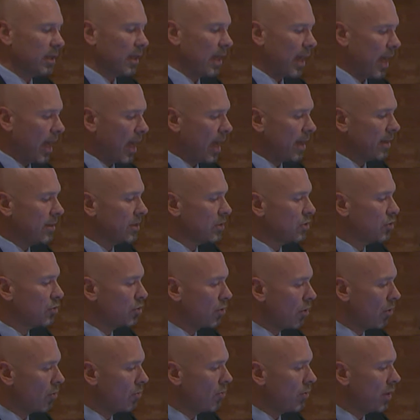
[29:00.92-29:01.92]
ad is
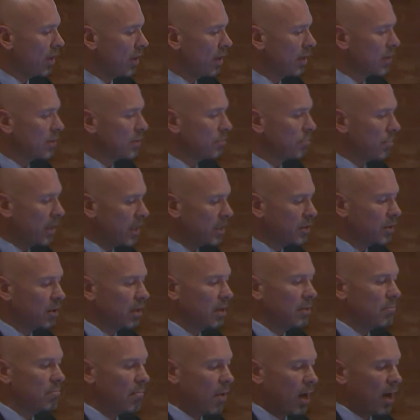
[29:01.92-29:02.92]
shown in a
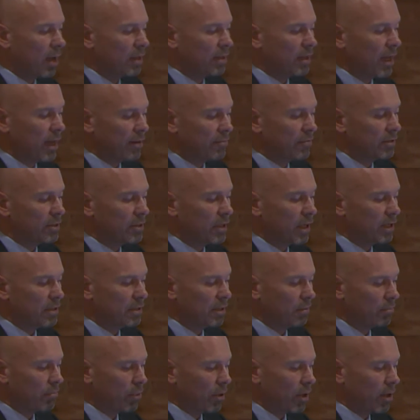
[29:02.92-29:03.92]
specially marked
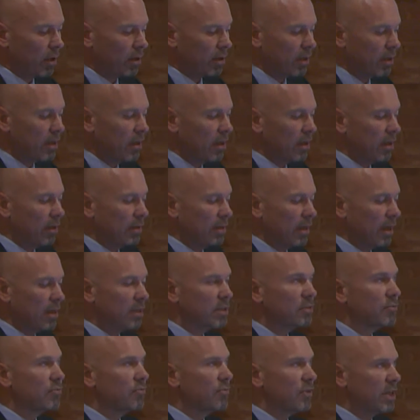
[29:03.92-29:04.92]
advertising block that
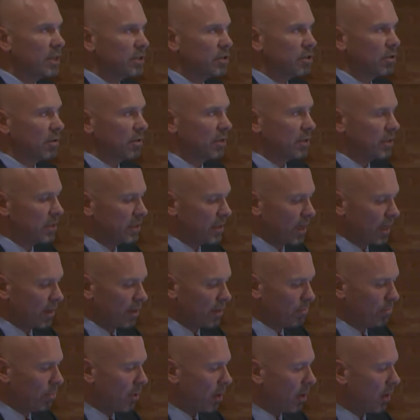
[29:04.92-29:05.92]
is visually set
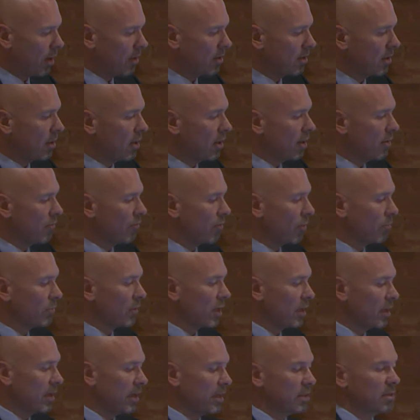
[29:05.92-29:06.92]
apart from the
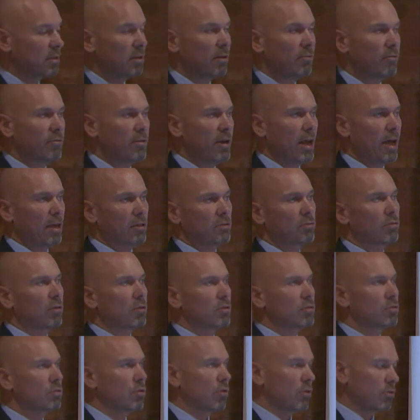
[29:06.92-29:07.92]
list of natural
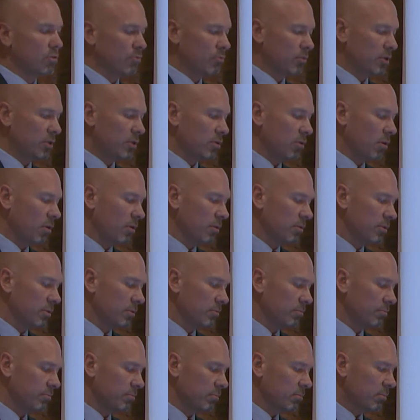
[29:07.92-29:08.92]
search results.
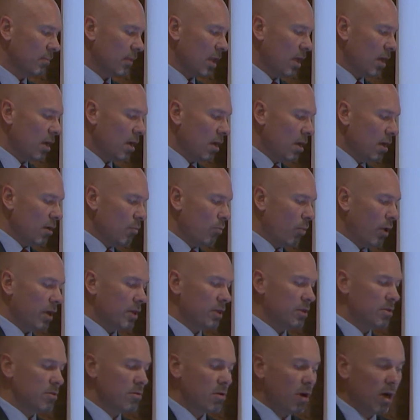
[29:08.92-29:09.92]
What
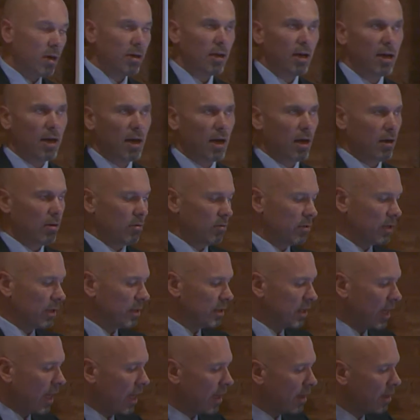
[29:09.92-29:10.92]
is not allowed is
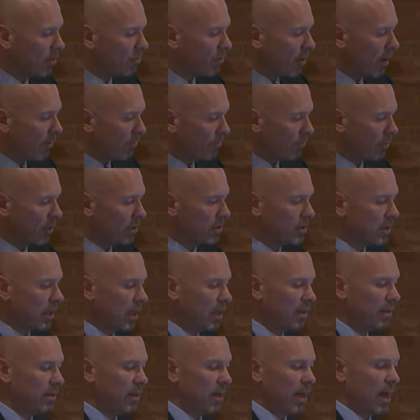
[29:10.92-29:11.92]
any reference
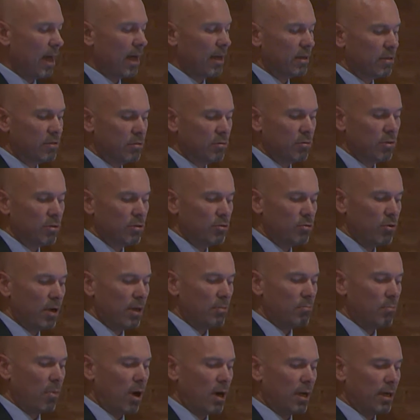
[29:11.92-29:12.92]
in the ad to the
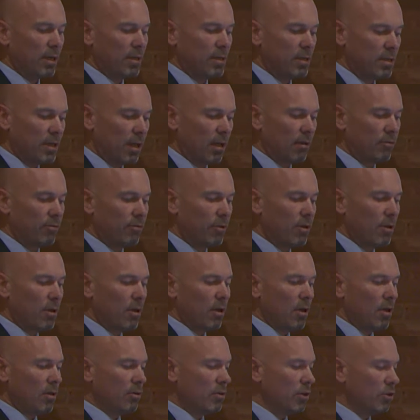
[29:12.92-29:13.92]
trademark itself,
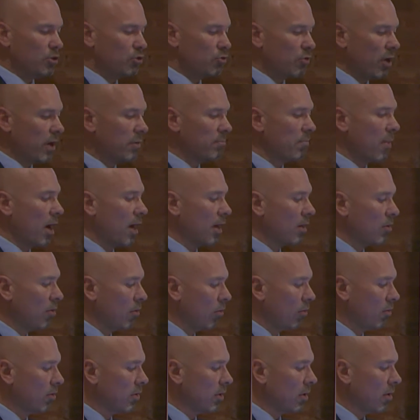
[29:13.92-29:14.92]
the trademark
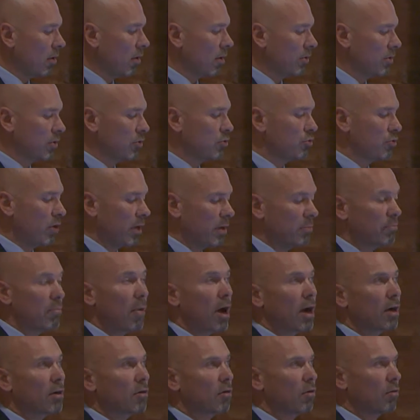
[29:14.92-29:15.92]
holder, or the
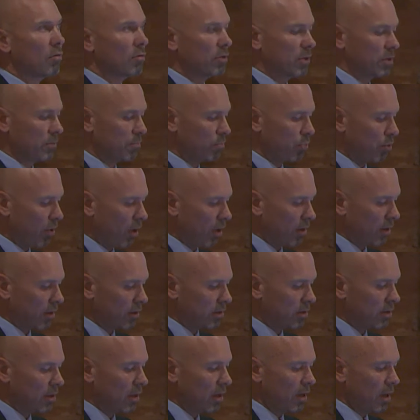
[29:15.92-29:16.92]
trademark holder's
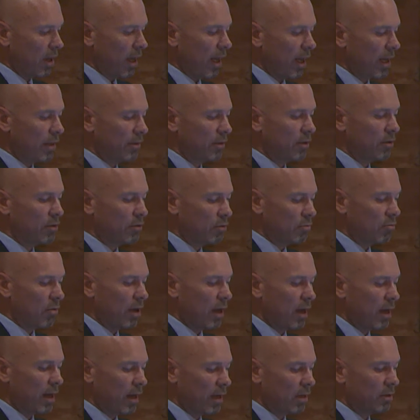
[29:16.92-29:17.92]
product, and the
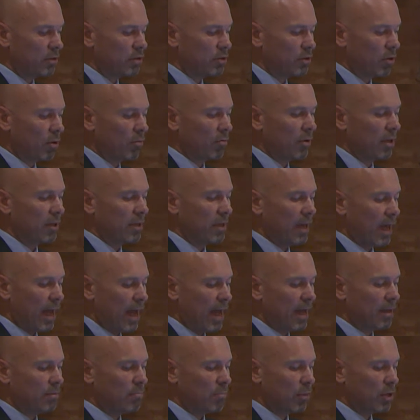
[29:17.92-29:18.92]
URL shown in the
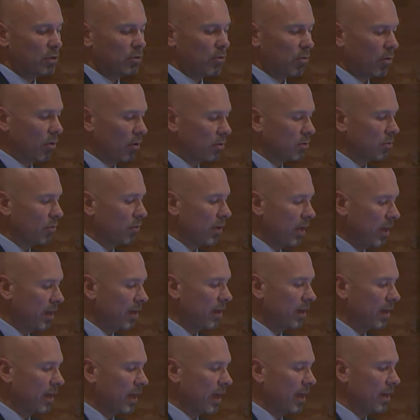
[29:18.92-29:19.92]
ad must also
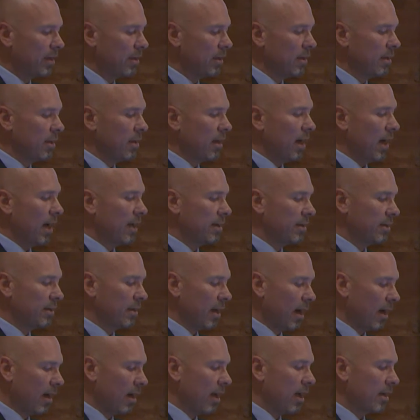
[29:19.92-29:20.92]
indicate
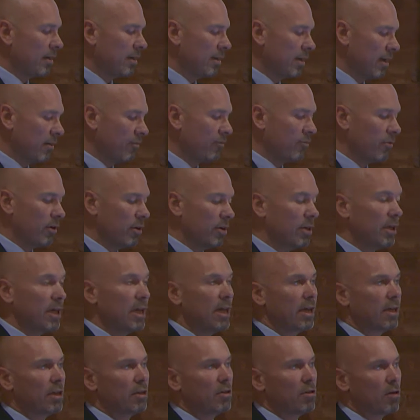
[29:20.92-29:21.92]
a different
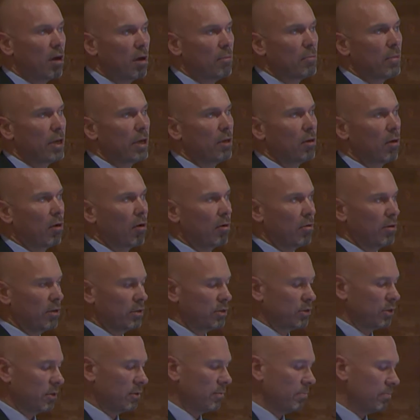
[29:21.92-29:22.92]
economic
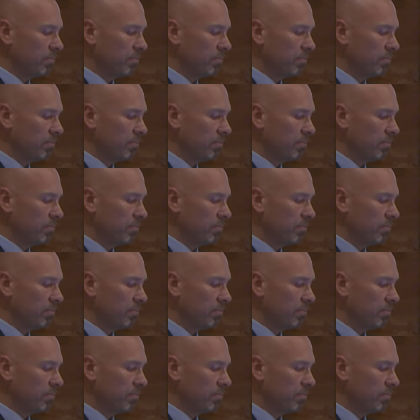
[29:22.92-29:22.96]
origin.